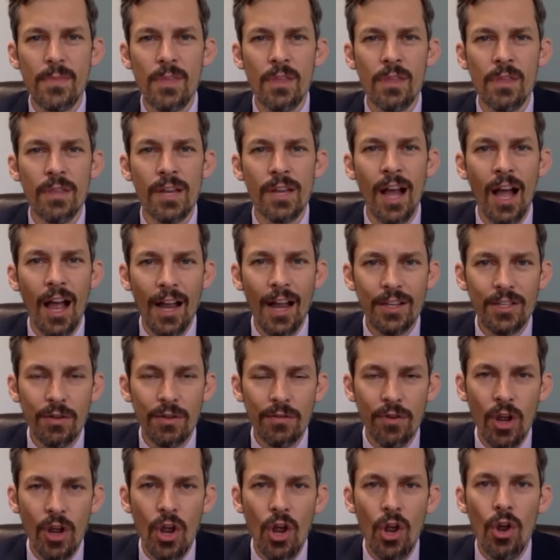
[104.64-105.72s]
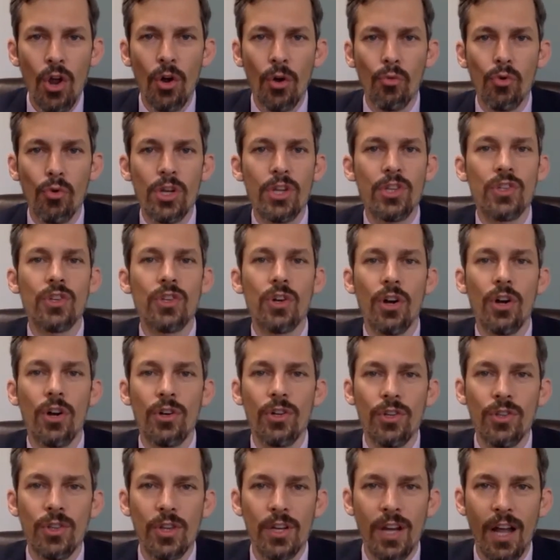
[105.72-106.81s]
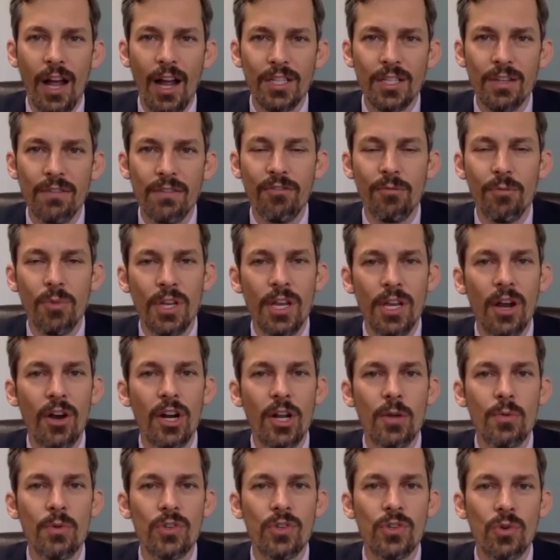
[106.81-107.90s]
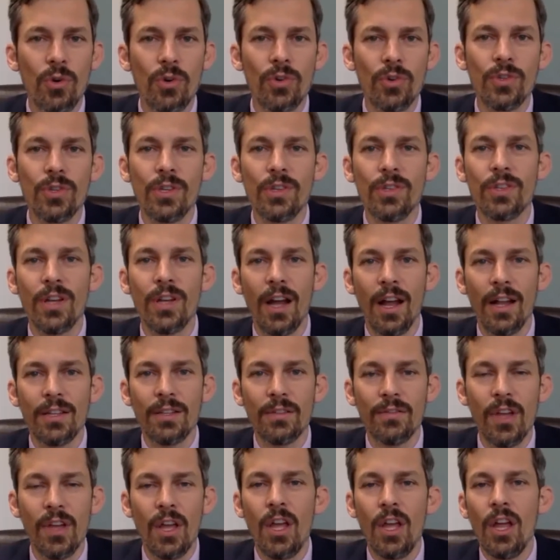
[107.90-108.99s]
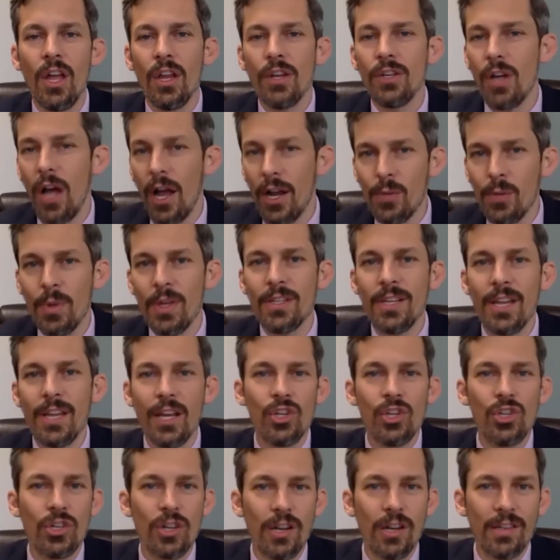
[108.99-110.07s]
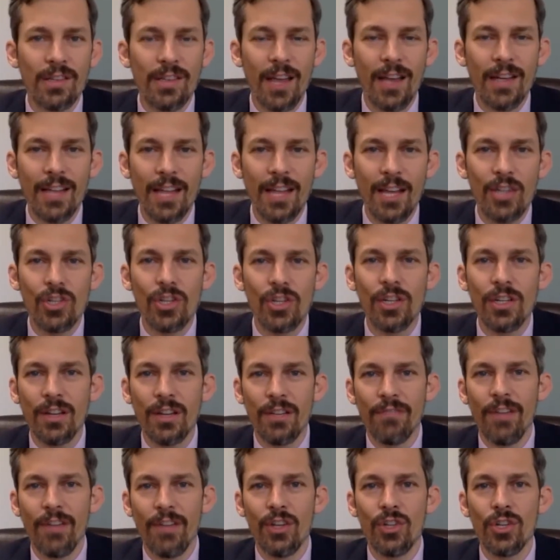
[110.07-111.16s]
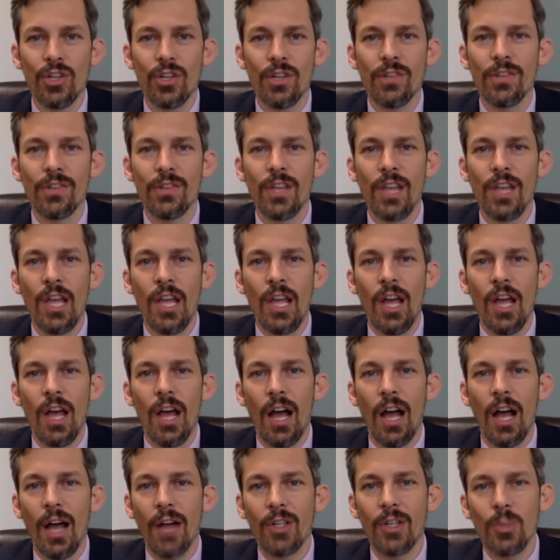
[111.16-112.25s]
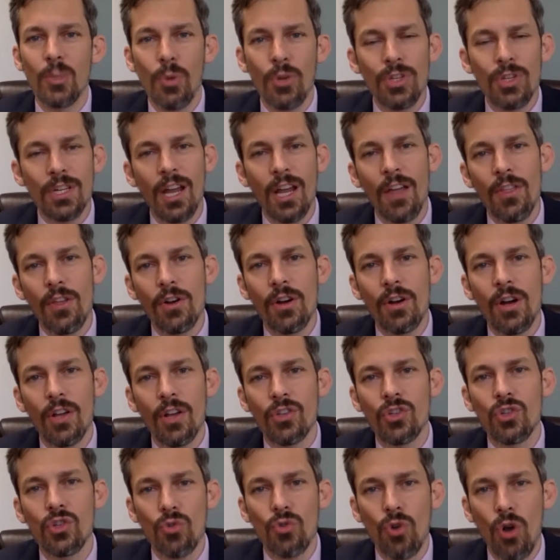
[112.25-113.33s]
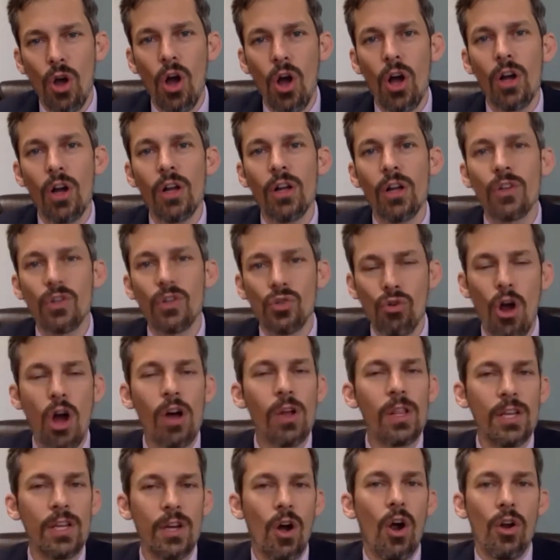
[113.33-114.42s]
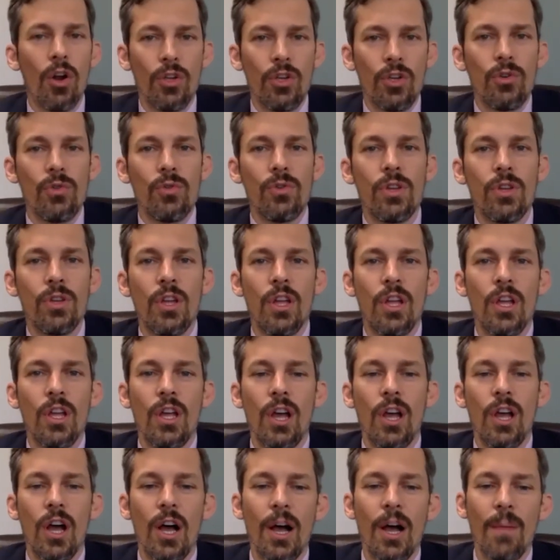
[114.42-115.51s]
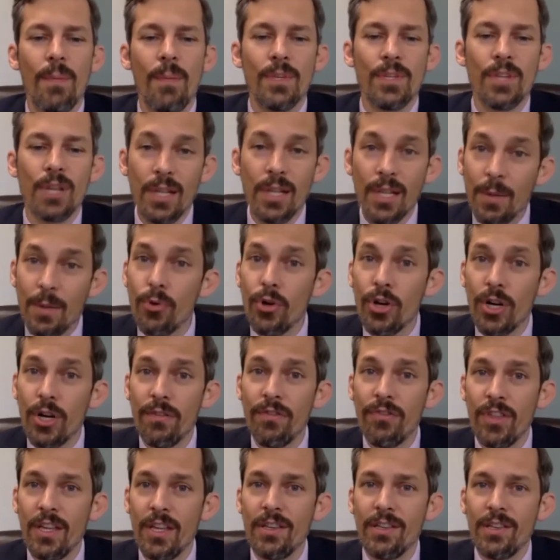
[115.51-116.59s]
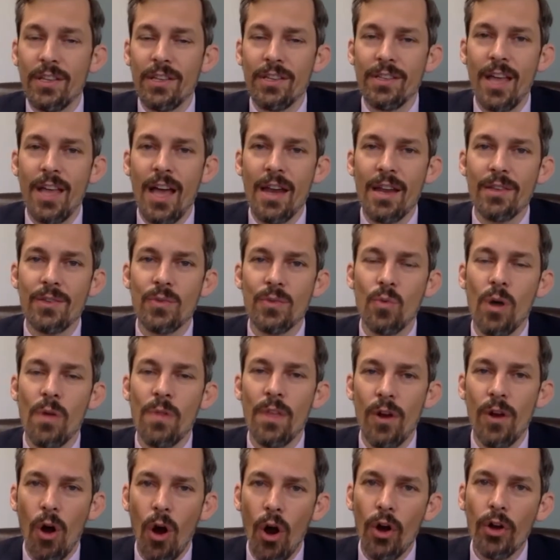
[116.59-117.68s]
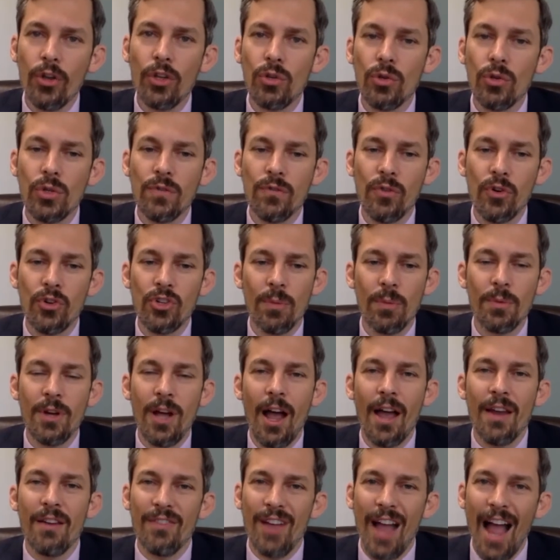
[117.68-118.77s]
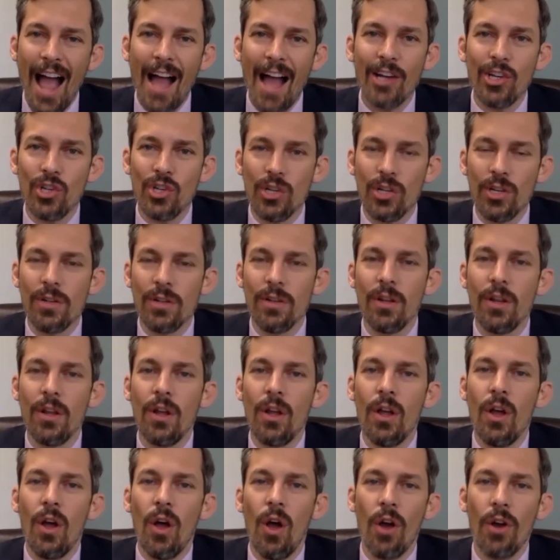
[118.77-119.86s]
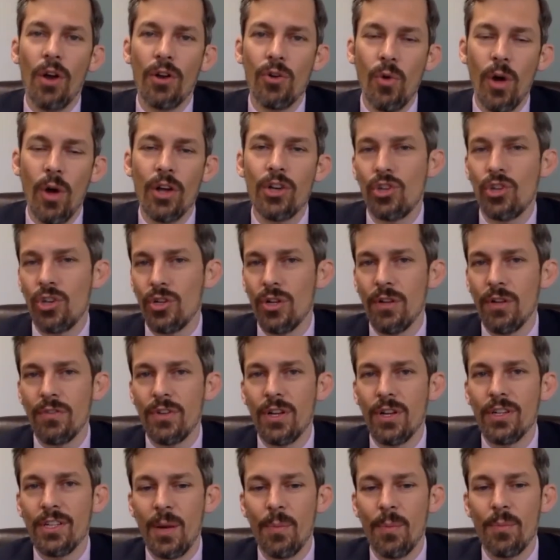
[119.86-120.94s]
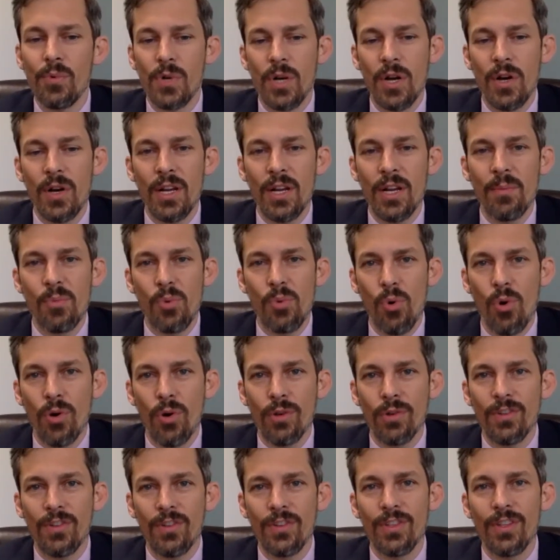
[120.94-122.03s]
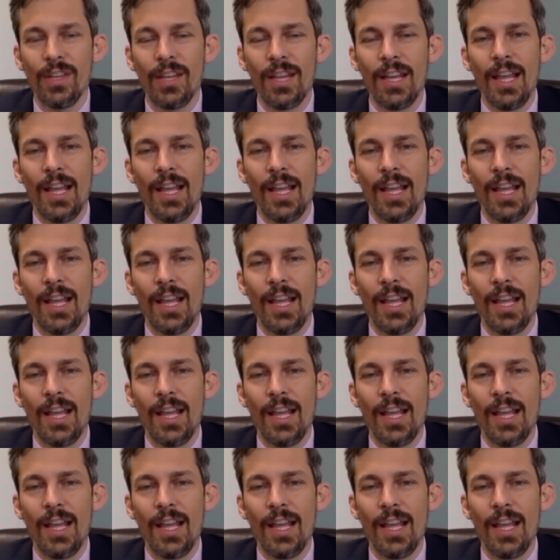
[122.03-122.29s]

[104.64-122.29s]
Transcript: the kinds of research, the kinds of familiarity with sources, the kinds of documentation and citation conventions uh, to put together a strong, strongly argued, um, deliberative thesis. That is one that argues for some kind of action on a question of contemporary importance.